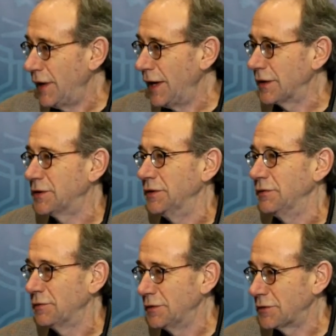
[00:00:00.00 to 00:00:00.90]
action
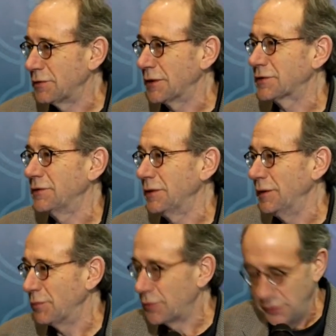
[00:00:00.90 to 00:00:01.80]
for instructional
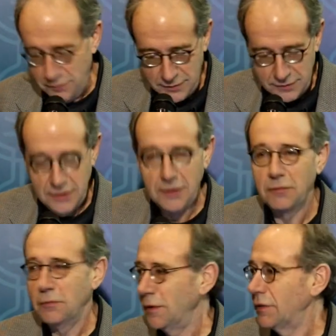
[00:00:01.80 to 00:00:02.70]
improvement.
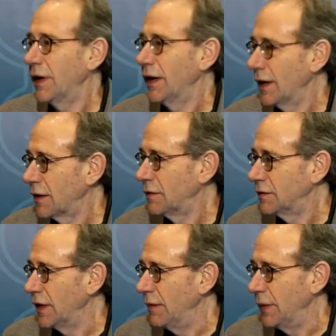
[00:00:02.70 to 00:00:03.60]
What the heck does
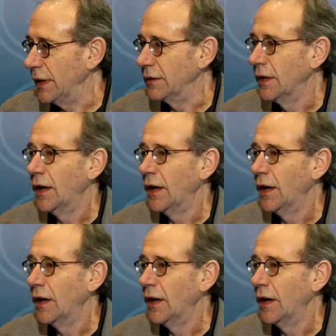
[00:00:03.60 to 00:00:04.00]
that mean?